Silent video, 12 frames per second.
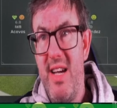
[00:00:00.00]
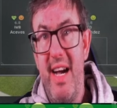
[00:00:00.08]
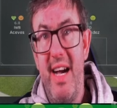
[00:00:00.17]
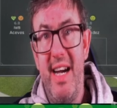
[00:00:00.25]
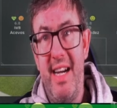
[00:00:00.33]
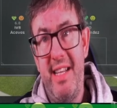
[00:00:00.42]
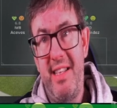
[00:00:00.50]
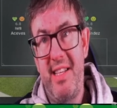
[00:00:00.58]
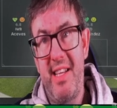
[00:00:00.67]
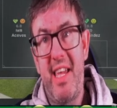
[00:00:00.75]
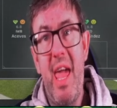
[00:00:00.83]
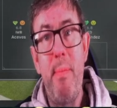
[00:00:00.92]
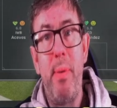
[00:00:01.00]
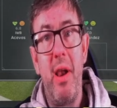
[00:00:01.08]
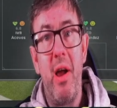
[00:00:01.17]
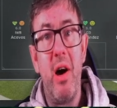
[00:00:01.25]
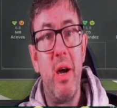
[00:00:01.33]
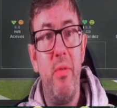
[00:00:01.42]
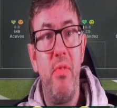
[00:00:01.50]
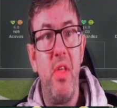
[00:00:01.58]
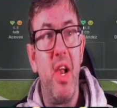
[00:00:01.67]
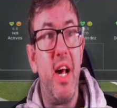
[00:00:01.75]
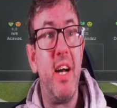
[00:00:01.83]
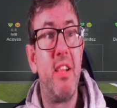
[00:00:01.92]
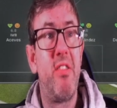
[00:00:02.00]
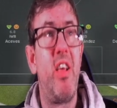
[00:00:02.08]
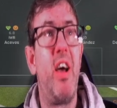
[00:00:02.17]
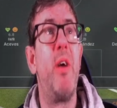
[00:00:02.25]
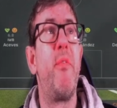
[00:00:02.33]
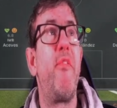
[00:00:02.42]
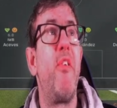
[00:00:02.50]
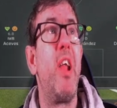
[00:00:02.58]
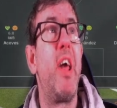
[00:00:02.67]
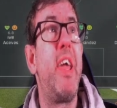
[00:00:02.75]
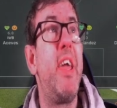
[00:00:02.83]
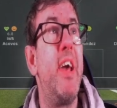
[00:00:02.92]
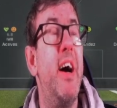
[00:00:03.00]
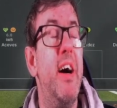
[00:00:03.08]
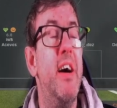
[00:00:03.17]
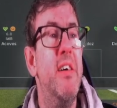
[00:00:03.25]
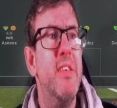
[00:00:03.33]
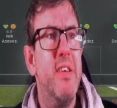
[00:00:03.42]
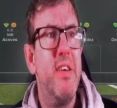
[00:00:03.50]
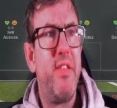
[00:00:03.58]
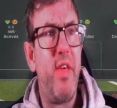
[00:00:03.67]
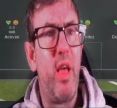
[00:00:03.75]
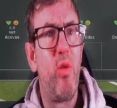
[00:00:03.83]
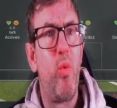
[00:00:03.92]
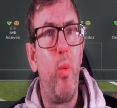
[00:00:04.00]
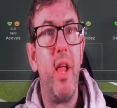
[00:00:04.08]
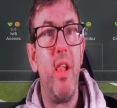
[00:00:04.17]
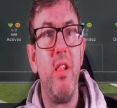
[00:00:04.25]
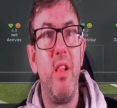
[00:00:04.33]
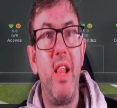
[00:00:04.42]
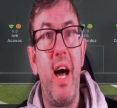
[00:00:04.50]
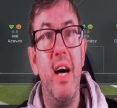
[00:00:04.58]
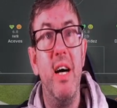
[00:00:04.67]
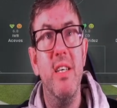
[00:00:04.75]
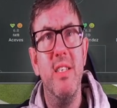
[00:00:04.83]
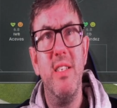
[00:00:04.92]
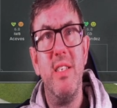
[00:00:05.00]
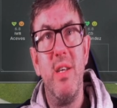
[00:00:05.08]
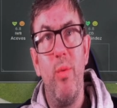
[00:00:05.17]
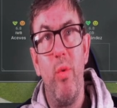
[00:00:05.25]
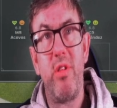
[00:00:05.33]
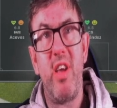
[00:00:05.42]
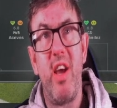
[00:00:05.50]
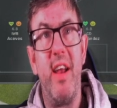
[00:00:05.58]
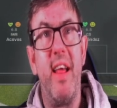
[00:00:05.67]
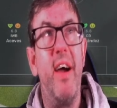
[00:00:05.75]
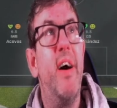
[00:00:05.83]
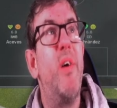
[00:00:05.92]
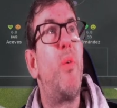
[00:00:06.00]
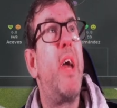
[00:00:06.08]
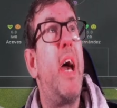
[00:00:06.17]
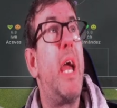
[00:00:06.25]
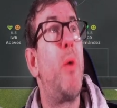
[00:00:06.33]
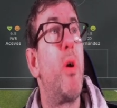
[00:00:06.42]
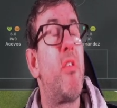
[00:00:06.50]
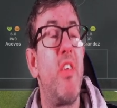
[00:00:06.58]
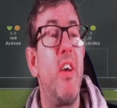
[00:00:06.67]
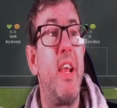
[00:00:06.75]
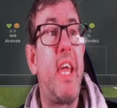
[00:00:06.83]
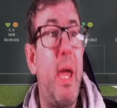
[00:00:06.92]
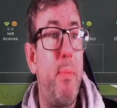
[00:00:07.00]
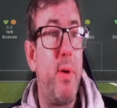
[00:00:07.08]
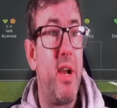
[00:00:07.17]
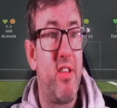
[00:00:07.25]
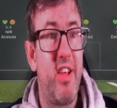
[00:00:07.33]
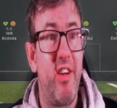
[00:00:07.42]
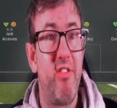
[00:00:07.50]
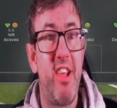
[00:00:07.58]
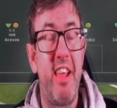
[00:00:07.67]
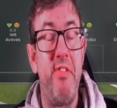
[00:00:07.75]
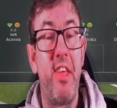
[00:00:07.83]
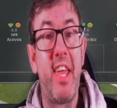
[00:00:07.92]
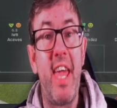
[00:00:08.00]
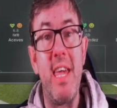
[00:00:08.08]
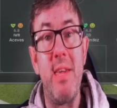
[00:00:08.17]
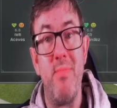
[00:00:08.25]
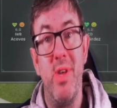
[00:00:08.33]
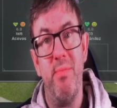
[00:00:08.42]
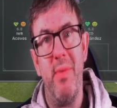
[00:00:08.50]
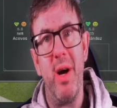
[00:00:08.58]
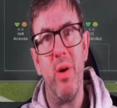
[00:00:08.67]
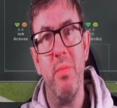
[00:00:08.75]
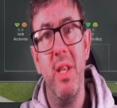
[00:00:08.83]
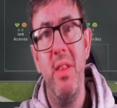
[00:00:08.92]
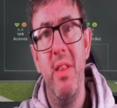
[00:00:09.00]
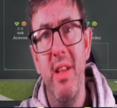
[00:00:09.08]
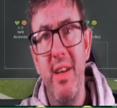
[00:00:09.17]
and keep an eye on the lads. Hopefully things will turn out okay. We're certainly keeping ourselves in the game at the moment.